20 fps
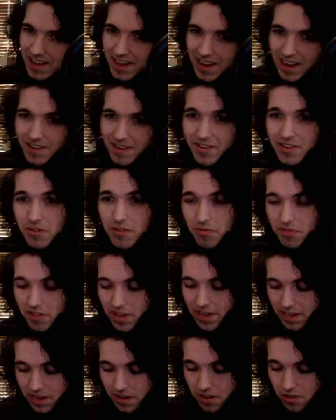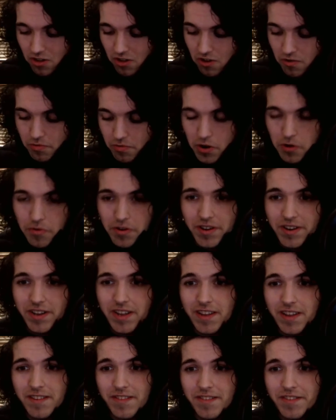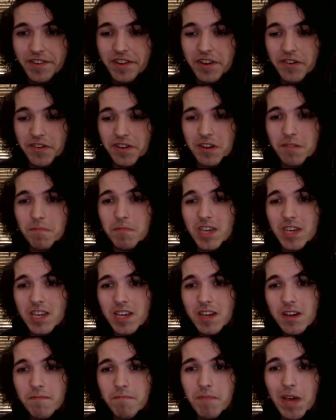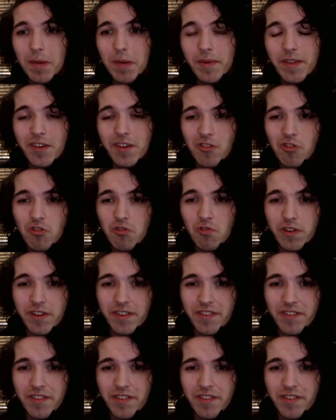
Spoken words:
I still think Joe Rodon is going to be maybe the choice